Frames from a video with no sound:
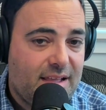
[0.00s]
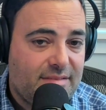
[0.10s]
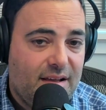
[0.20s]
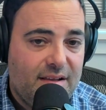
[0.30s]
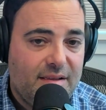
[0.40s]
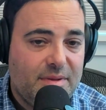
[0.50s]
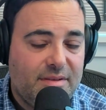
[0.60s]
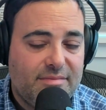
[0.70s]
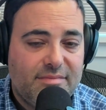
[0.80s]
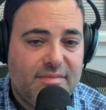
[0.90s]
that time,
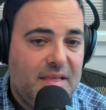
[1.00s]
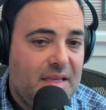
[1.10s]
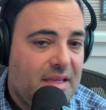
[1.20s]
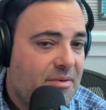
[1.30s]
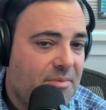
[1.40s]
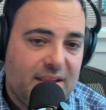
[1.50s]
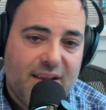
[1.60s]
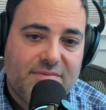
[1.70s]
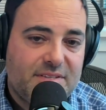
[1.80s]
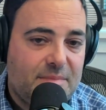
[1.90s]
and we can
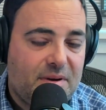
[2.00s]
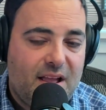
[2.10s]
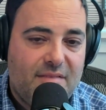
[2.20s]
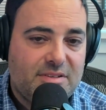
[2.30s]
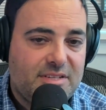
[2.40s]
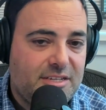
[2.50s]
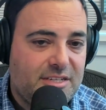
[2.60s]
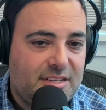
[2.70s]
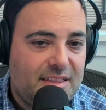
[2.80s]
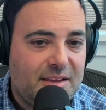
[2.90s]
have separate
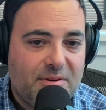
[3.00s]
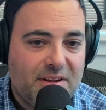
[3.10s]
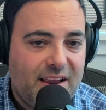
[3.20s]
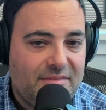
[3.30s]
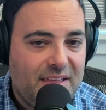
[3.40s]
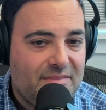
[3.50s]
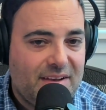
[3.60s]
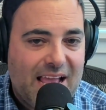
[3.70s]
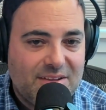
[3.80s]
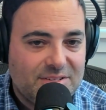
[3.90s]
conversations. I think we're going to have
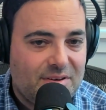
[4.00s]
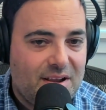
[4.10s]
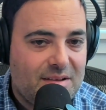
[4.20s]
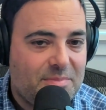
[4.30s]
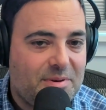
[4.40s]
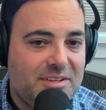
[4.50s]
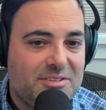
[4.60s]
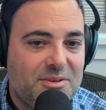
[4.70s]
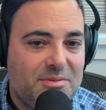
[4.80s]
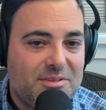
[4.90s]
Kevin Hauser on pretty
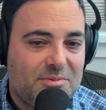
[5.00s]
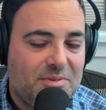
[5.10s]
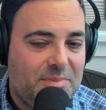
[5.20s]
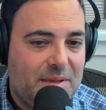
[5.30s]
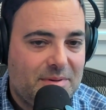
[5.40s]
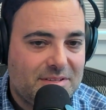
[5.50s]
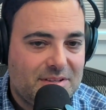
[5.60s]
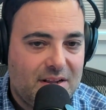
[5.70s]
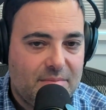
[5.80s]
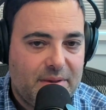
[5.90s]
soon, so we'll be able to
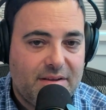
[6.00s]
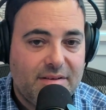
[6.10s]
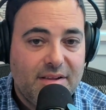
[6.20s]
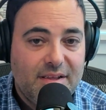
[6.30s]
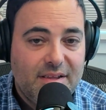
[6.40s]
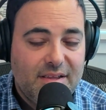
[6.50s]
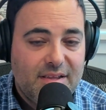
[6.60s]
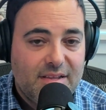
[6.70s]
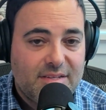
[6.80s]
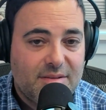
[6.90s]
talk about
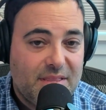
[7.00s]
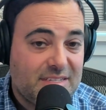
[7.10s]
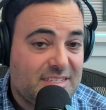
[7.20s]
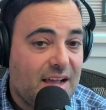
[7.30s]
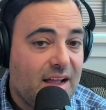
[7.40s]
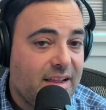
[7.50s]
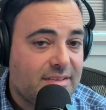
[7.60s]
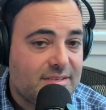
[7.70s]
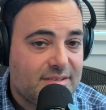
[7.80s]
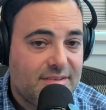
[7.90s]
some of the
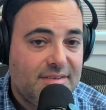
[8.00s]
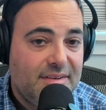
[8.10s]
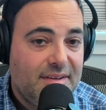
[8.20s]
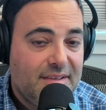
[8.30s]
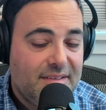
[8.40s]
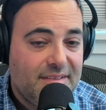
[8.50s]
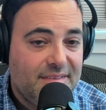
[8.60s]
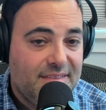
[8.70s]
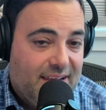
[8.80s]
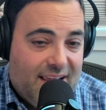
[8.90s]
science
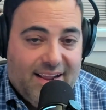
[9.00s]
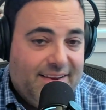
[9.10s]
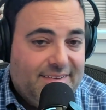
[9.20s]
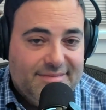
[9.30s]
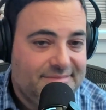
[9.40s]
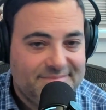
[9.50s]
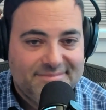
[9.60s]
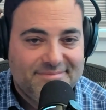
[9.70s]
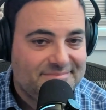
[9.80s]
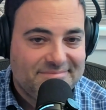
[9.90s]
that I
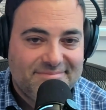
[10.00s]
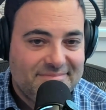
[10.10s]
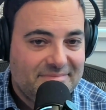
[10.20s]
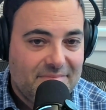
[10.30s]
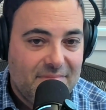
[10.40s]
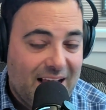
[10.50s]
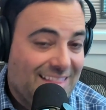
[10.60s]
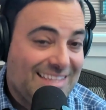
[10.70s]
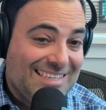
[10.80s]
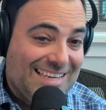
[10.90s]

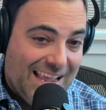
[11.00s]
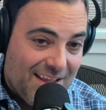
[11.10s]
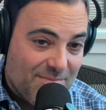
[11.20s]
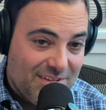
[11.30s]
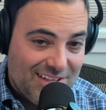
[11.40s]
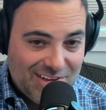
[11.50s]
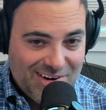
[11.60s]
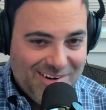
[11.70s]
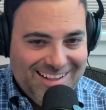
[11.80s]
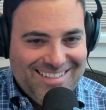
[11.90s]
listen to him to
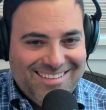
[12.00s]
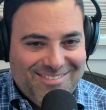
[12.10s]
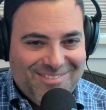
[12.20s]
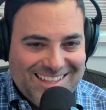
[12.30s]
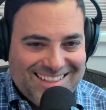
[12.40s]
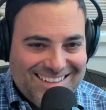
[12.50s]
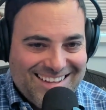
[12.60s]
learn what the